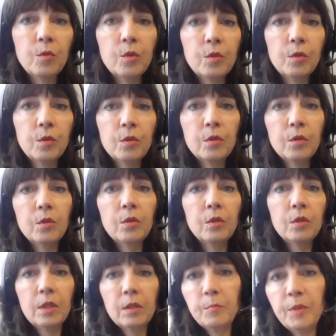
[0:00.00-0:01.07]

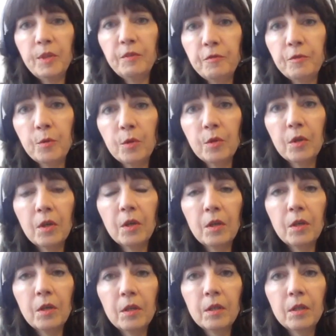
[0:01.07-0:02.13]
would
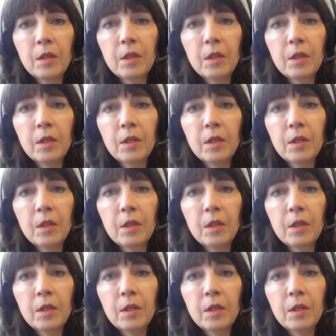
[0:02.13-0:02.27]
before